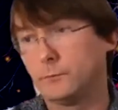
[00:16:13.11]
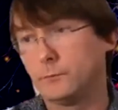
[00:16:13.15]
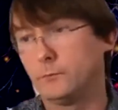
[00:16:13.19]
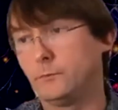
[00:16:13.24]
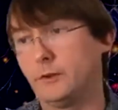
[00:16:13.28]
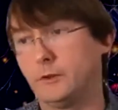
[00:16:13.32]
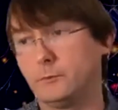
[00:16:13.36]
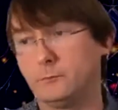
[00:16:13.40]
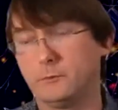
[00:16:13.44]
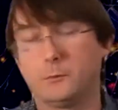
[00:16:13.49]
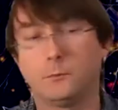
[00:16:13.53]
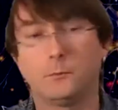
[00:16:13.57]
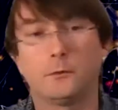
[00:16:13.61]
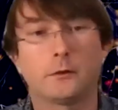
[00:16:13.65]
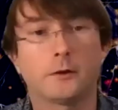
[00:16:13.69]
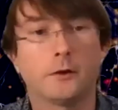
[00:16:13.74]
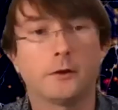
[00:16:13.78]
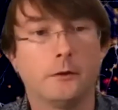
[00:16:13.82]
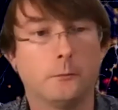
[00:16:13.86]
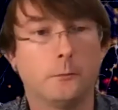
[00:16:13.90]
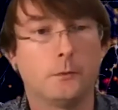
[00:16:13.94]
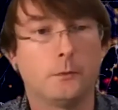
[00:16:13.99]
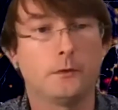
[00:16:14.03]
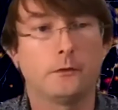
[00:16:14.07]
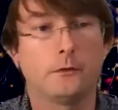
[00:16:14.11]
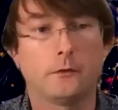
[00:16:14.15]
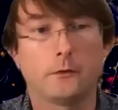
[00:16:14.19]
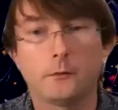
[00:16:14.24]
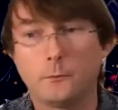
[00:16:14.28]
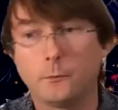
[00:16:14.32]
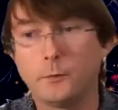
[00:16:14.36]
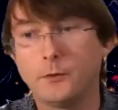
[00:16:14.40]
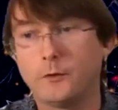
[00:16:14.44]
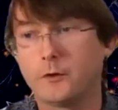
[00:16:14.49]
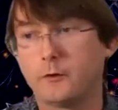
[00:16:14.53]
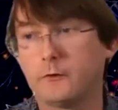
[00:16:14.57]
we're working
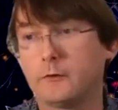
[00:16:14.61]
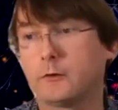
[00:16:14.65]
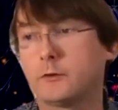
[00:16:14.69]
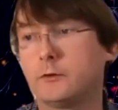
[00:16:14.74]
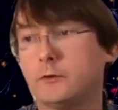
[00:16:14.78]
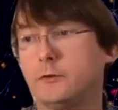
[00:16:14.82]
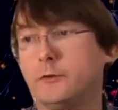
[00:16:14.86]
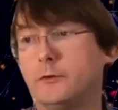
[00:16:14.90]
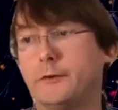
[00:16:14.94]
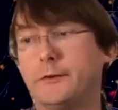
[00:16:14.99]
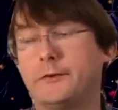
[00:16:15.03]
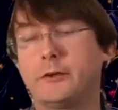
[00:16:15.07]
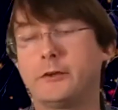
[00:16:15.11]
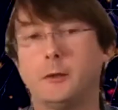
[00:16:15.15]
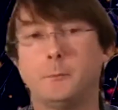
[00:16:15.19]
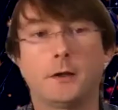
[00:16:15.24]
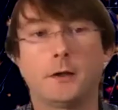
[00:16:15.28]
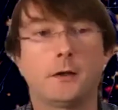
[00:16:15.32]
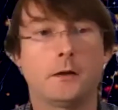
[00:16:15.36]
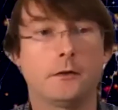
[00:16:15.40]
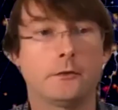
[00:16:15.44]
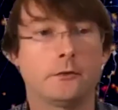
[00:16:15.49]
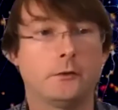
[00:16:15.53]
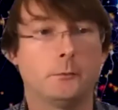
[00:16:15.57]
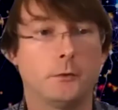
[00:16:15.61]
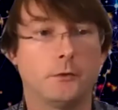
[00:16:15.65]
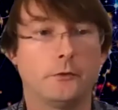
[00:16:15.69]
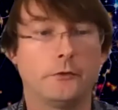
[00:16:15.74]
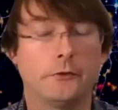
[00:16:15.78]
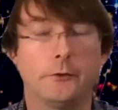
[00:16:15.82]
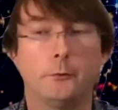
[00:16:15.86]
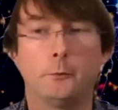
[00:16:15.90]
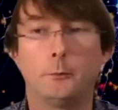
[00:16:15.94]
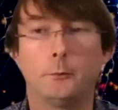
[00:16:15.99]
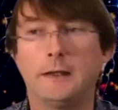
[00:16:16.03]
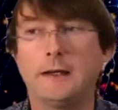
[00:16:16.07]
with Oracle, the type of customers
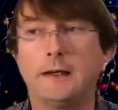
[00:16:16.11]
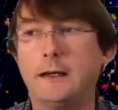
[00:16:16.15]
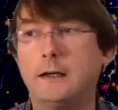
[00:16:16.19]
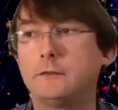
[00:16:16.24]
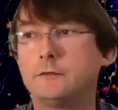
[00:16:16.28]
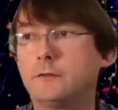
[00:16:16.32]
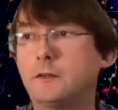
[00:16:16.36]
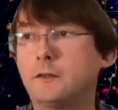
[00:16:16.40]
that we have,